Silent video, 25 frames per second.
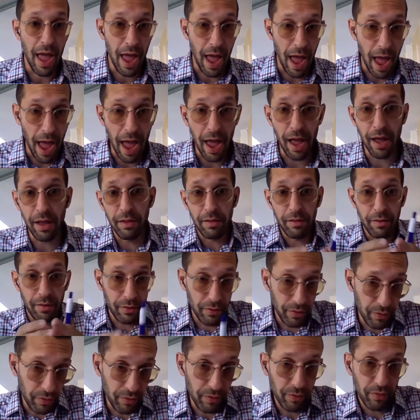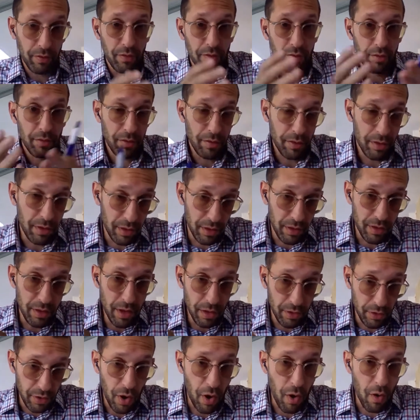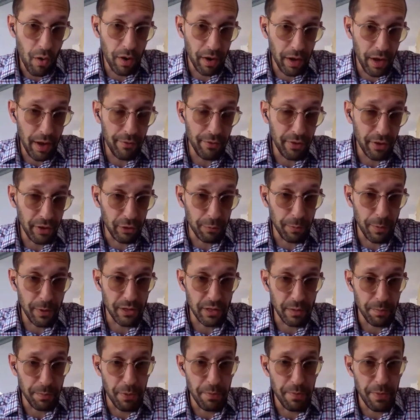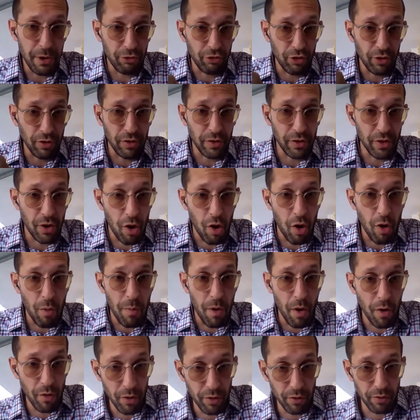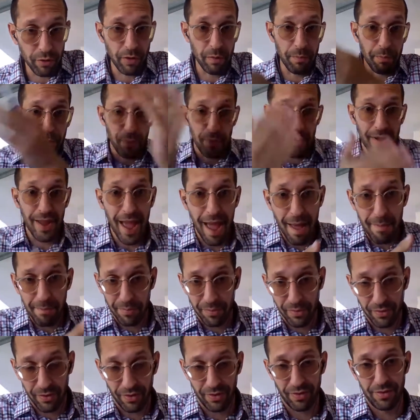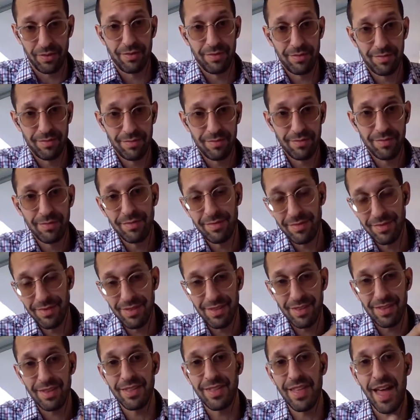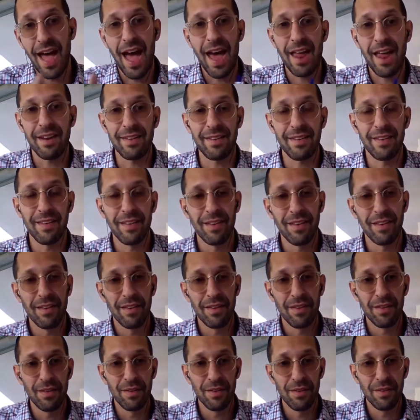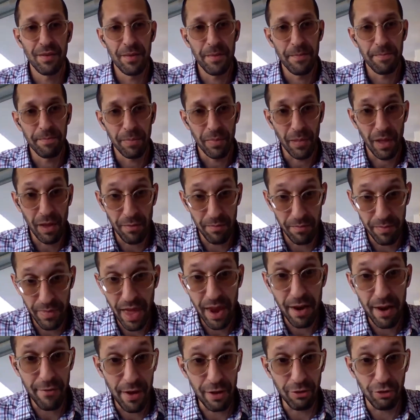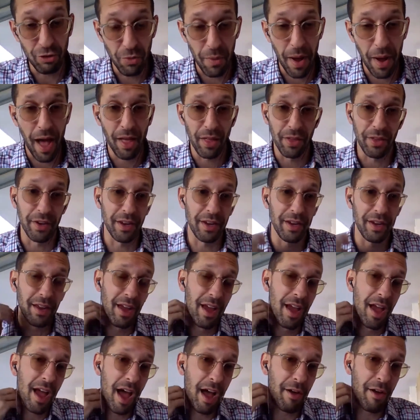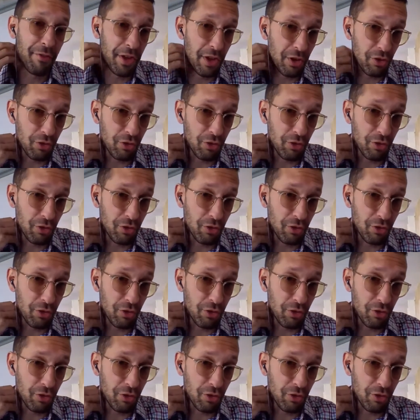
And the Torah gives explicit permission to the homeowner to preempt that eventuality of the